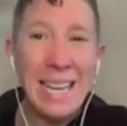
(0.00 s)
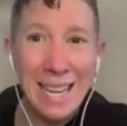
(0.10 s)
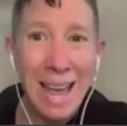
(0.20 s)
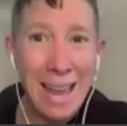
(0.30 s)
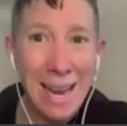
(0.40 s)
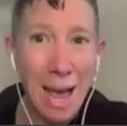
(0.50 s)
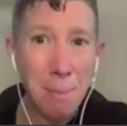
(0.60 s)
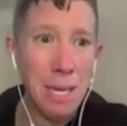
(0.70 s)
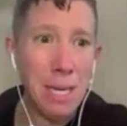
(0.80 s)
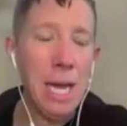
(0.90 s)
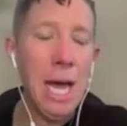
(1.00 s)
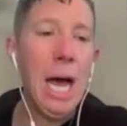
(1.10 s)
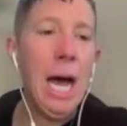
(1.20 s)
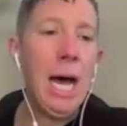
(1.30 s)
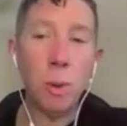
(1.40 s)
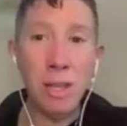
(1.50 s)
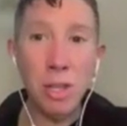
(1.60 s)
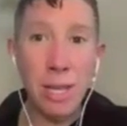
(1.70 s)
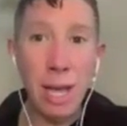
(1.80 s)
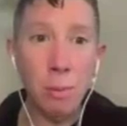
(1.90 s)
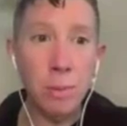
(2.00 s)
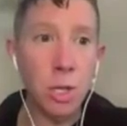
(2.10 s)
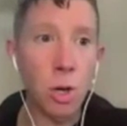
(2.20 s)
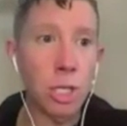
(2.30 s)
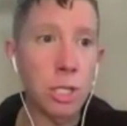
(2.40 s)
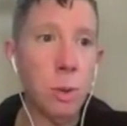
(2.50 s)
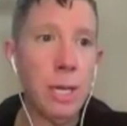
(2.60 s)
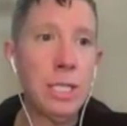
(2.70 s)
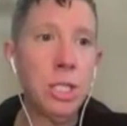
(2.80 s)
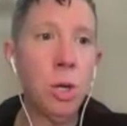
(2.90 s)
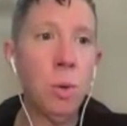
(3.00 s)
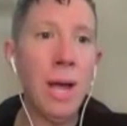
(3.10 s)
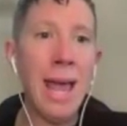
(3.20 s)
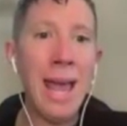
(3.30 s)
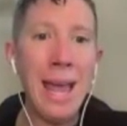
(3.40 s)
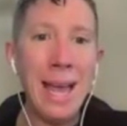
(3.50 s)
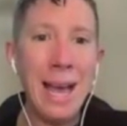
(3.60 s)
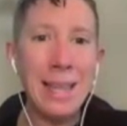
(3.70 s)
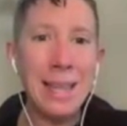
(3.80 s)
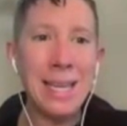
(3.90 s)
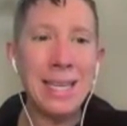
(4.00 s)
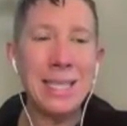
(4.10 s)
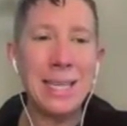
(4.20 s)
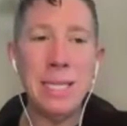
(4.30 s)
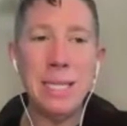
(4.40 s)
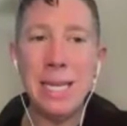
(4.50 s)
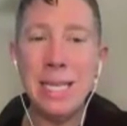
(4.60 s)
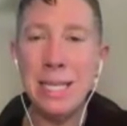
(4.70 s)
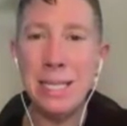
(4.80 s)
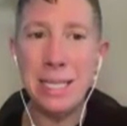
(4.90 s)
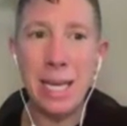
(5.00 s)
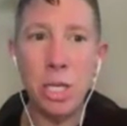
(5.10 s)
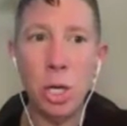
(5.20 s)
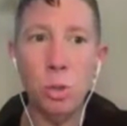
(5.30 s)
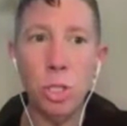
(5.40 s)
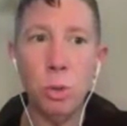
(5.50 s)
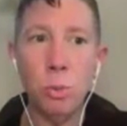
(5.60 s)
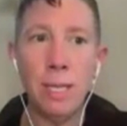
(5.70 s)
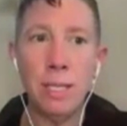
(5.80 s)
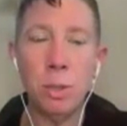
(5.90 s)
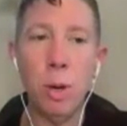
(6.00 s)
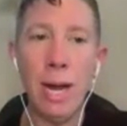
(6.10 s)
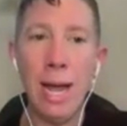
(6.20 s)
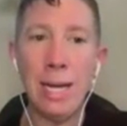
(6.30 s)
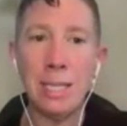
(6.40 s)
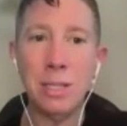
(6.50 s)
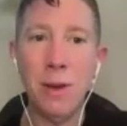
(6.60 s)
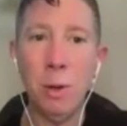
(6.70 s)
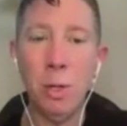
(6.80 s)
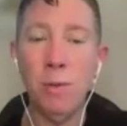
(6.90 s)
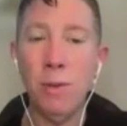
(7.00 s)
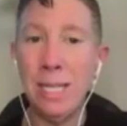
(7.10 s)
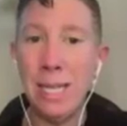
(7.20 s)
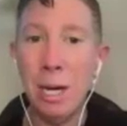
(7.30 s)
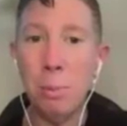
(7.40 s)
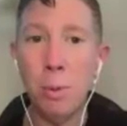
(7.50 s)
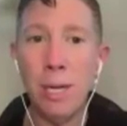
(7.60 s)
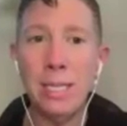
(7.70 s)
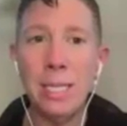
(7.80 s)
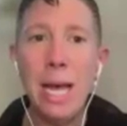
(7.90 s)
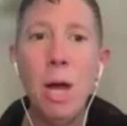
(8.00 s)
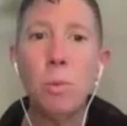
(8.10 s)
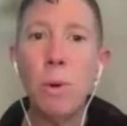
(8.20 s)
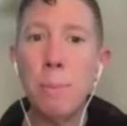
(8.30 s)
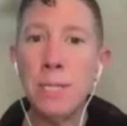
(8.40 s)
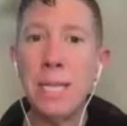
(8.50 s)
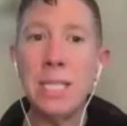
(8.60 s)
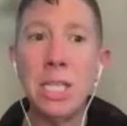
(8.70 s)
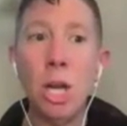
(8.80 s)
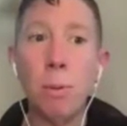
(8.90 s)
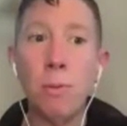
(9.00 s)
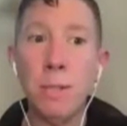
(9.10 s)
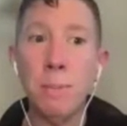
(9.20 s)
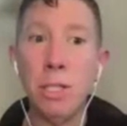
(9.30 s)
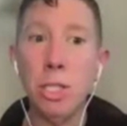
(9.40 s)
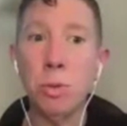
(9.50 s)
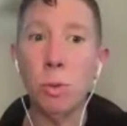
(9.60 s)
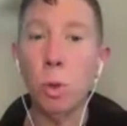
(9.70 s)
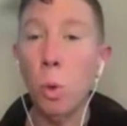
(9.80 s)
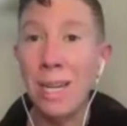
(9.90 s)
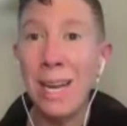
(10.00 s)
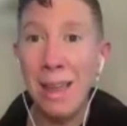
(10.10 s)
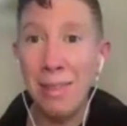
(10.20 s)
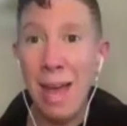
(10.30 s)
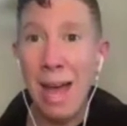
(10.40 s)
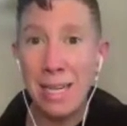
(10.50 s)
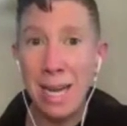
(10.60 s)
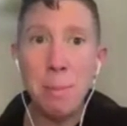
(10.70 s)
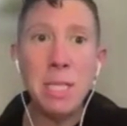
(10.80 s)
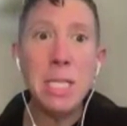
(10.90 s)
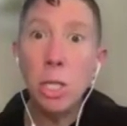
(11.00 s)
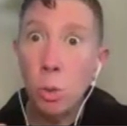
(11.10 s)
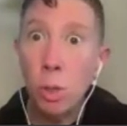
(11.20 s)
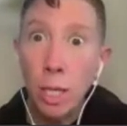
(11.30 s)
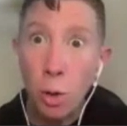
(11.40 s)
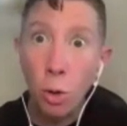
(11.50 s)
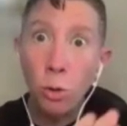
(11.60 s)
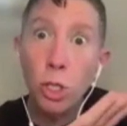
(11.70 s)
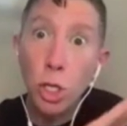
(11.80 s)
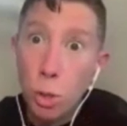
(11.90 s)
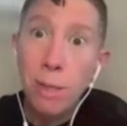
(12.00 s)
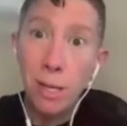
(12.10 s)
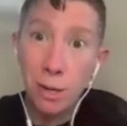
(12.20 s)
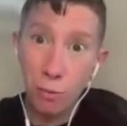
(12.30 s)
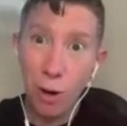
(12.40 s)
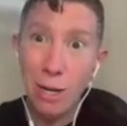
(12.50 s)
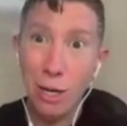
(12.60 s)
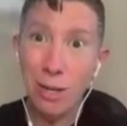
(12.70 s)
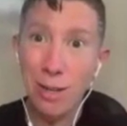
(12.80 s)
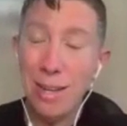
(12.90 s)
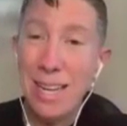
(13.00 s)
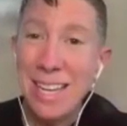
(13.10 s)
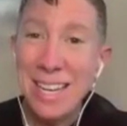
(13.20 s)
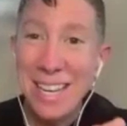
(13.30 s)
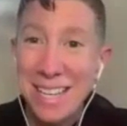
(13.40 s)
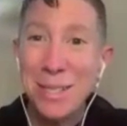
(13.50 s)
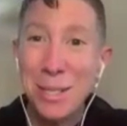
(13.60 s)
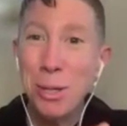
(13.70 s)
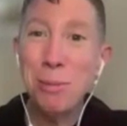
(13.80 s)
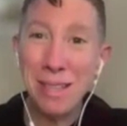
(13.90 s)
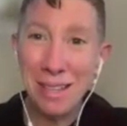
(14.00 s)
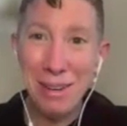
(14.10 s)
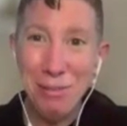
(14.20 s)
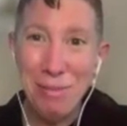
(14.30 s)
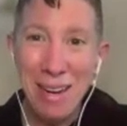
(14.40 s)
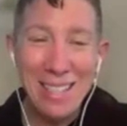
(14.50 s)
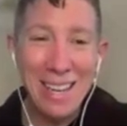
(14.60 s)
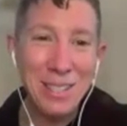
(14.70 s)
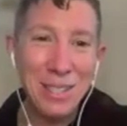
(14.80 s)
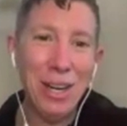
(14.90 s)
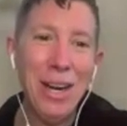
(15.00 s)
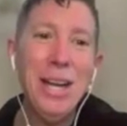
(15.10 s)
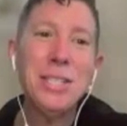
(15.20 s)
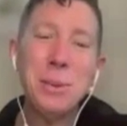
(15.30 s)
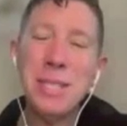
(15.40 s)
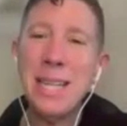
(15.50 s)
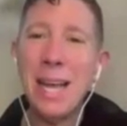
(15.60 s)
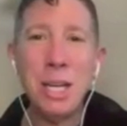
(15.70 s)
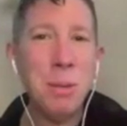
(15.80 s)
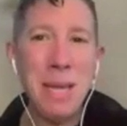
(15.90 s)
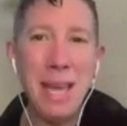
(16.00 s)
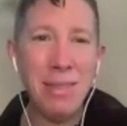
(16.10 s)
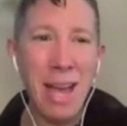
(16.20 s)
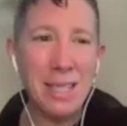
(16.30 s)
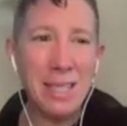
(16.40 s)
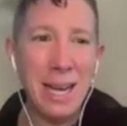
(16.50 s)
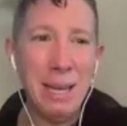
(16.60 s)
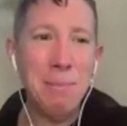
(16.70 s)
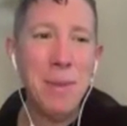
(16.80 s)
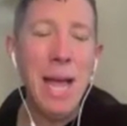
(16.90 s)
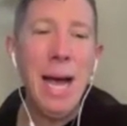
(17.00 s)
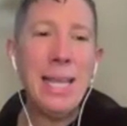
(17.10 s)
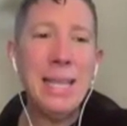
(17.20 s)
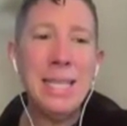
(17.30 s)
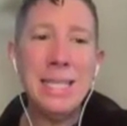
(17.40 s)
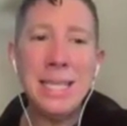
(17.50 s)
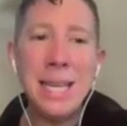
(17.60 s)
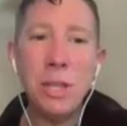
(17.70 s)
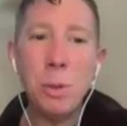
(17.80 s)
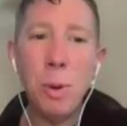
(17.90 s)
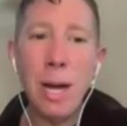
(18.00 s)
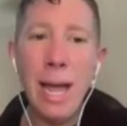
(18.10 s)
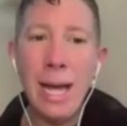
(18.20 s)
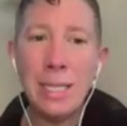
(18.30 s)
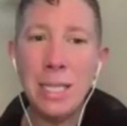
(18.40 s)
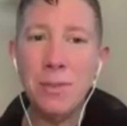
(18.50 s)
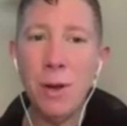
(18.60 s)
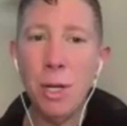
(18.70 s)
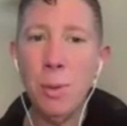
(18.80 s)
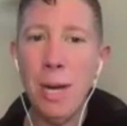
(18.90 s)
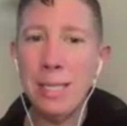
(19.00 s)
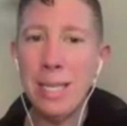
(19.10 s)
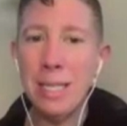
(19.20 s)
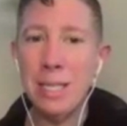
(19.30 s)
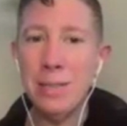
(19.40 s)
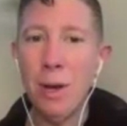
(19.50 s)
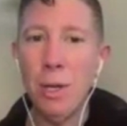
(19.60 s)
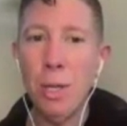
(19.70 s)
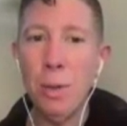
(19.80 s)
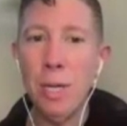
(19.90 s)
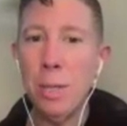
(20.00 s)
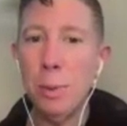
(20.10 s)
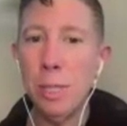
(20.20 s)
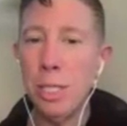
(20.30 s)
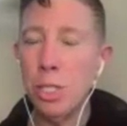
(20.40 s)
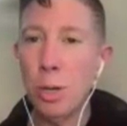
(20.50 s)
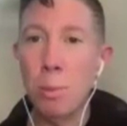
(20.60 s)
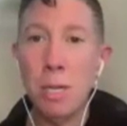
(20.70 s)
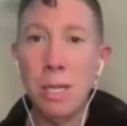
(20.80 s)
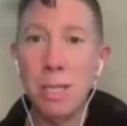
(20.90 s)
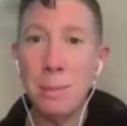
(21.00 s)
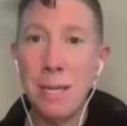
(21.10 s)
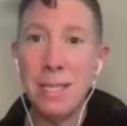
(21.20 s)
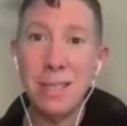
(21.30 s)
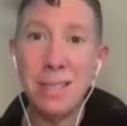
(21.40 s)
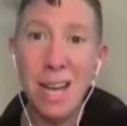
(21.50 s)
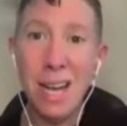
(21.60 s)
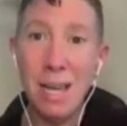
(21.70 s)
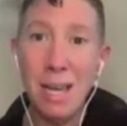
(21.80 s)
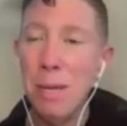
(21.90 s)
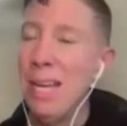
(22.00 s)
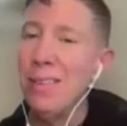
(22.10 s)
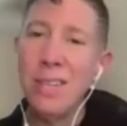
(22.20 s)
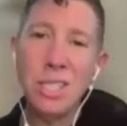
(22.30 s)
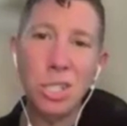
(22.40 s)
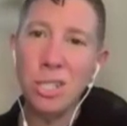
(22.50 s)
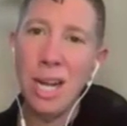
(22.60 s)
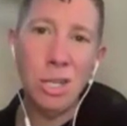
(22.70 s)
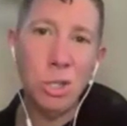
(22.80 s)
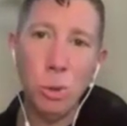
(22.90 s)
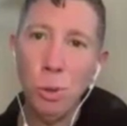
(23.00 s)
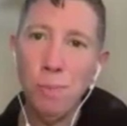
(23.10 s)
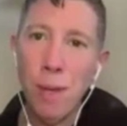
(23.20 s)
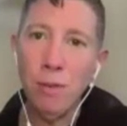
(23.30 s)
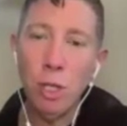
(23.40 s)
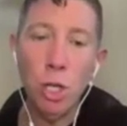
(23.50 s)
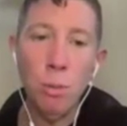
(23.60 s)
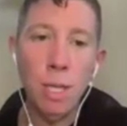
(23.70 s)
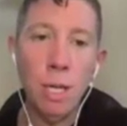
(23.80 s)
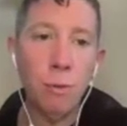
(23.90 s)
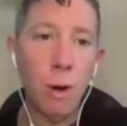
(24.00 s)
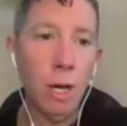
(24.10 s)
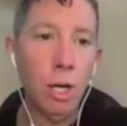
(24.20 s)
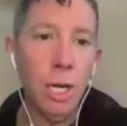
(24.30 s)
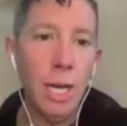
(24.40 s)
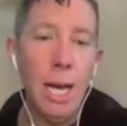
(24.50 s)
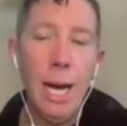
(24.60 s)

It can happen. So I thought that one was the hardest one. So A, I think is easy to say no to, because the y-axis value of any data point represents the number of responses recorded at that time. It's literally called cumulative record. It is cumulative by nature. So it's not going to be at that time. And then C, the y-axis value and x-axis value are equally distributed in space and time. That's just not true of a cumulative record.